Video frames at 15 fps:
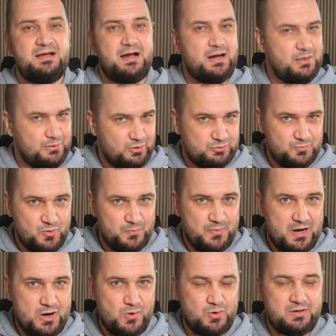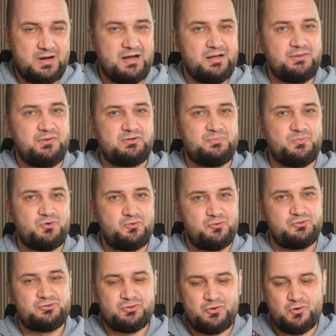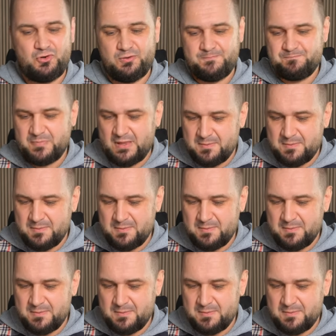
a lot more power, a lot more control,